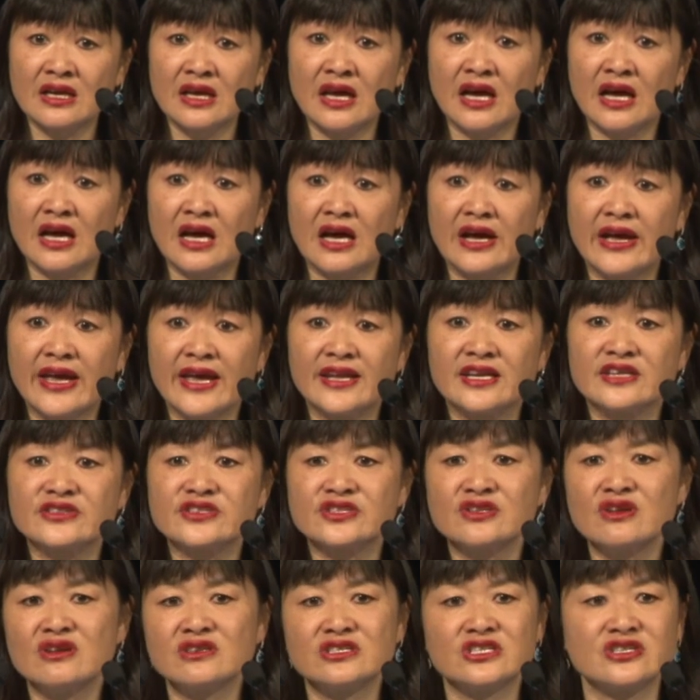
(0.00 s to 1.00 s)
And
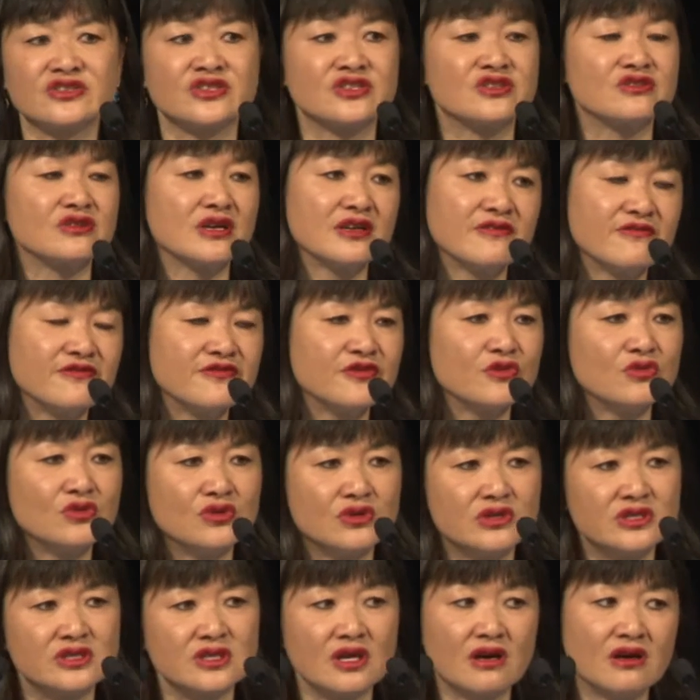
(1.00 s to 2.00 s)
it's not just
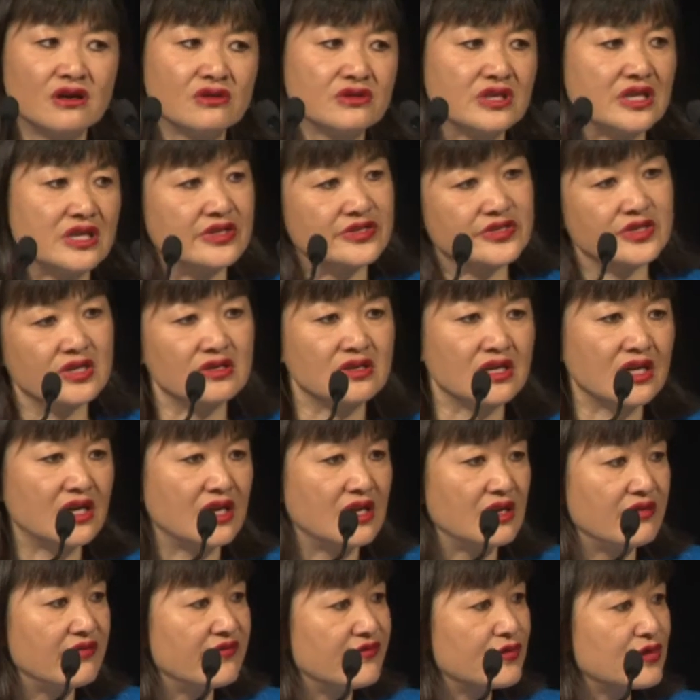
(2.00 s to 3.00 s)
straightforward, oh yes,
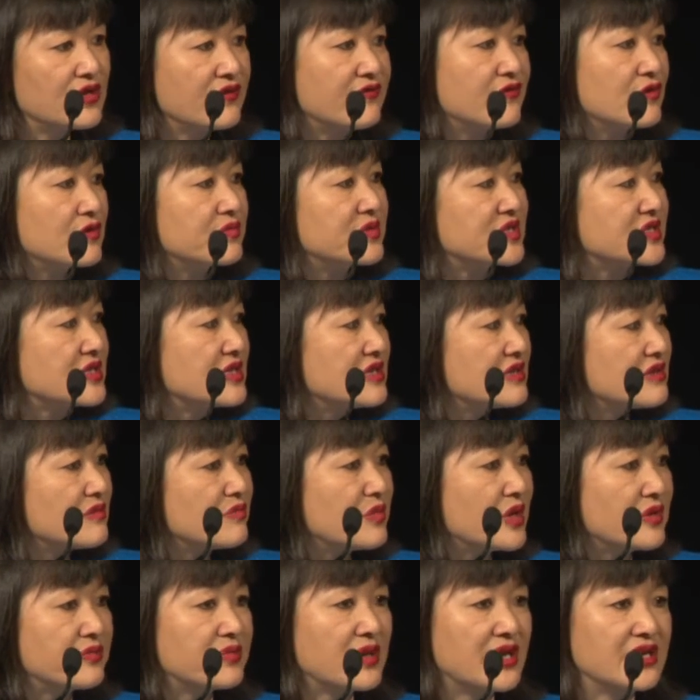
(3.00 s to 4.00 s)
okay, 44% of the
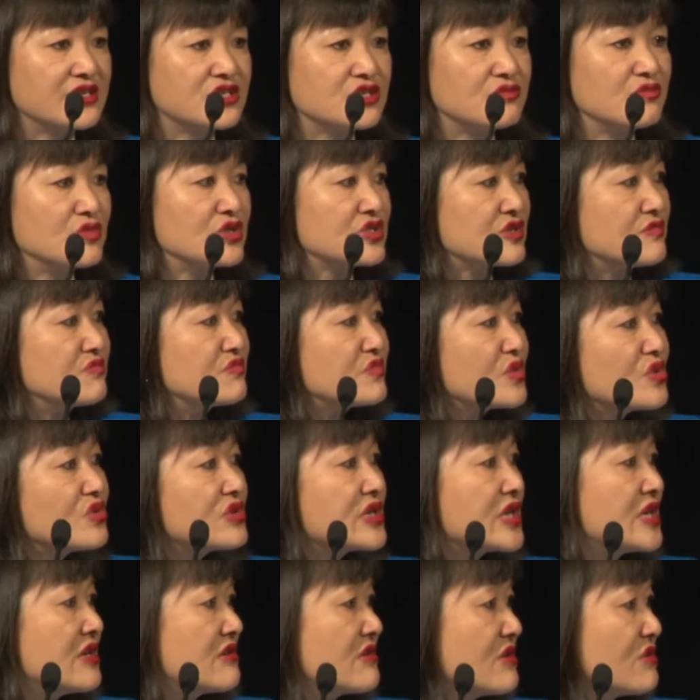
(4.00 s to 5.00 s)
population wasn't
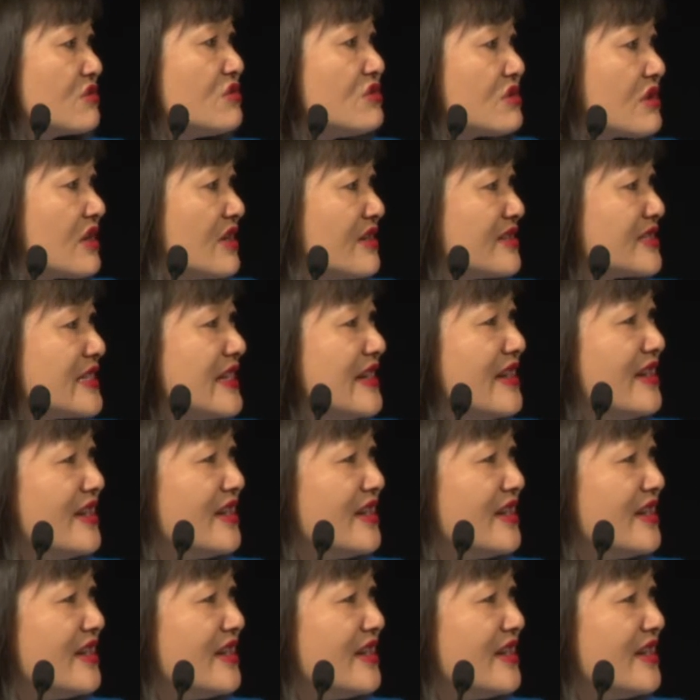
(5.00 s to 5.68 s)
born here in Auckland.